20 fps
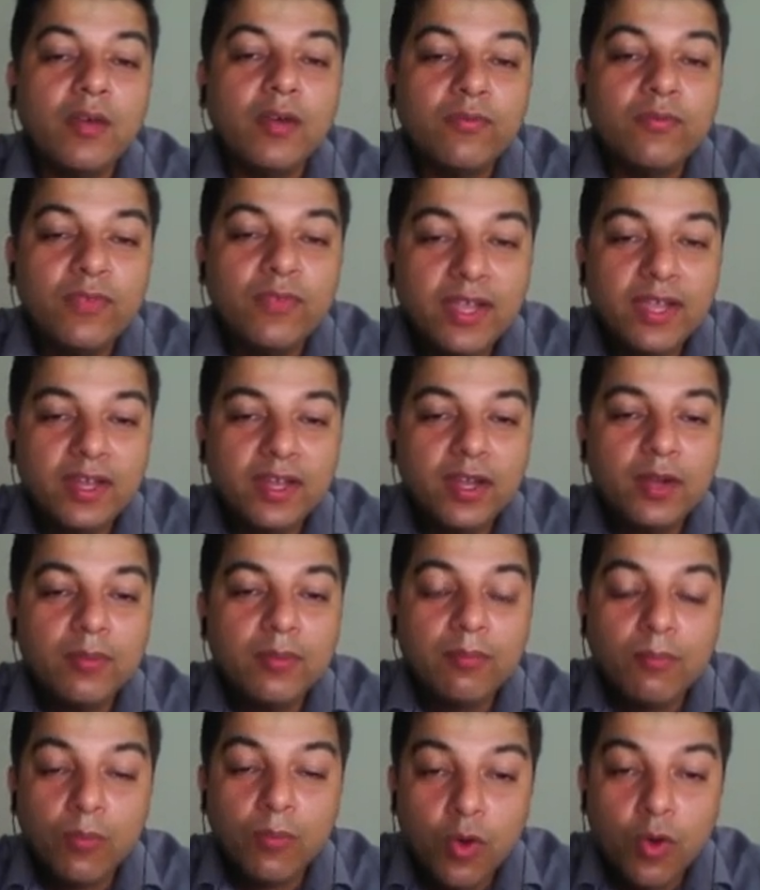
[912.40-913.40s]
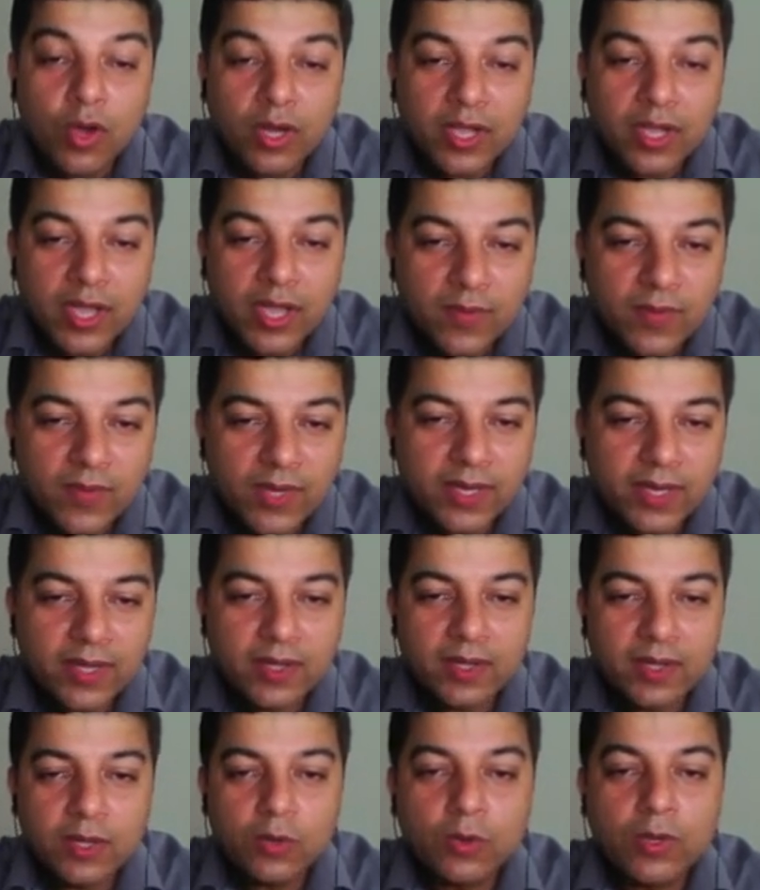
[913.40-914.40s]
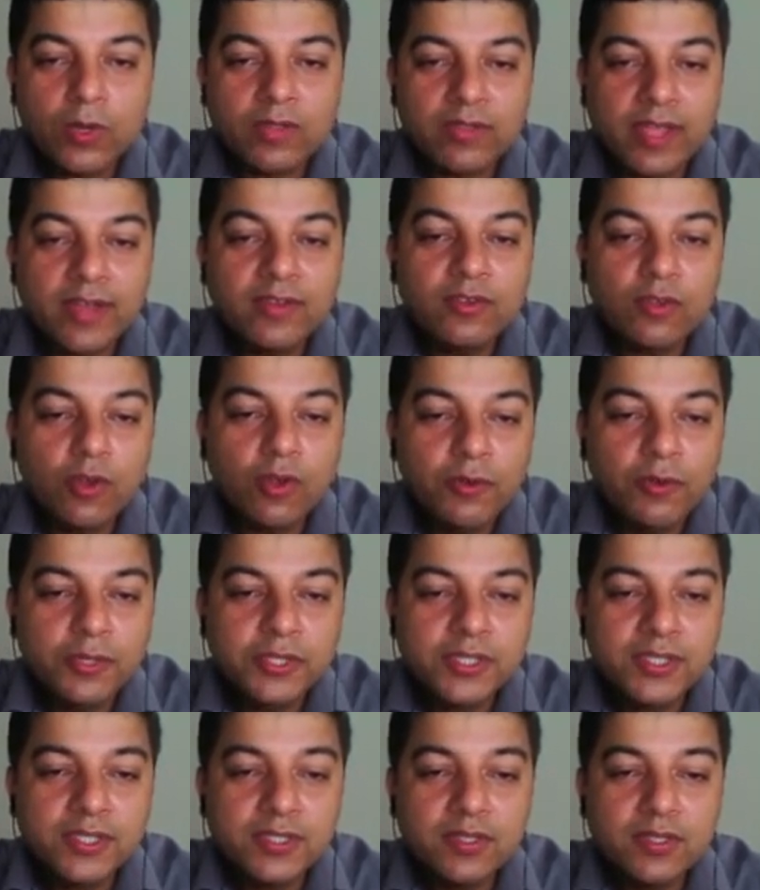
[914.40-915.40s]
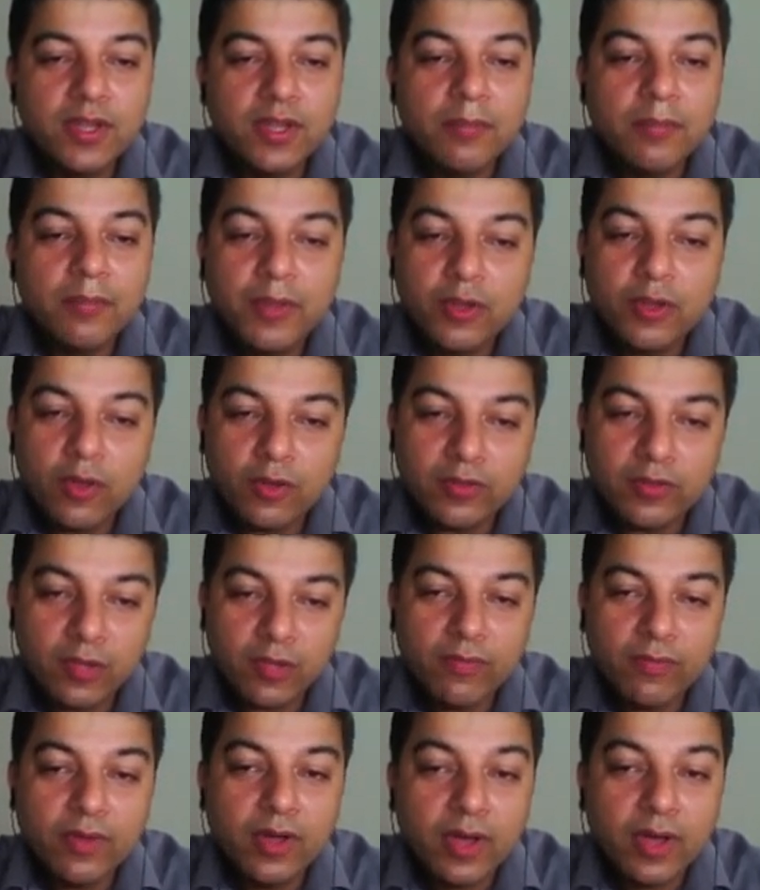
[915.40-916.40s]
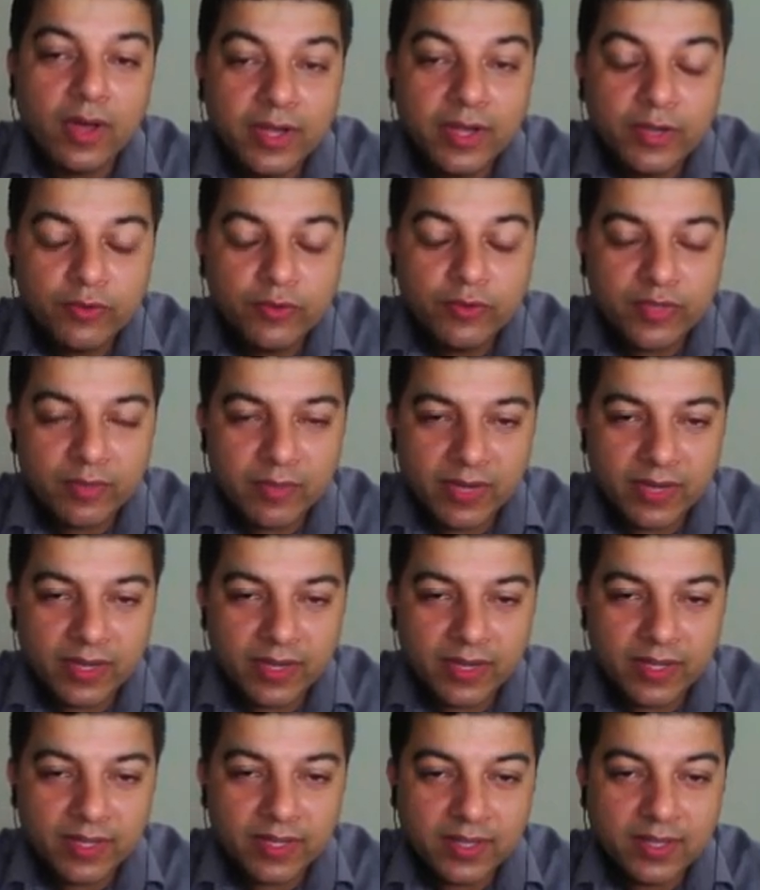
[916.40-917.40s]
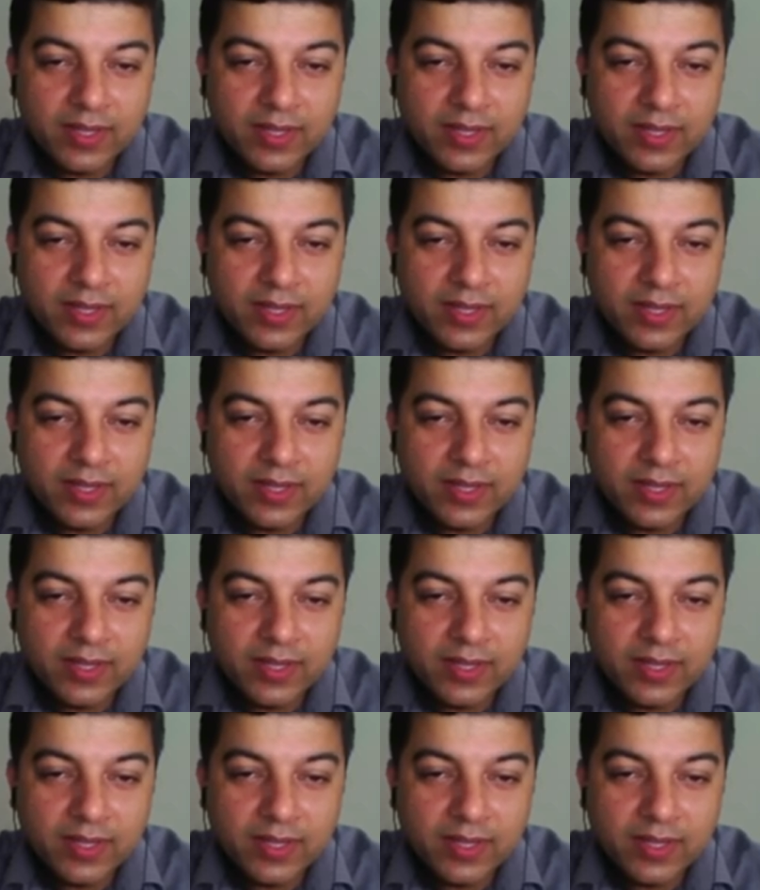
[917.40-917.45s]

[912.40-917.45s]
feel more convenient to design solutions because of reusability.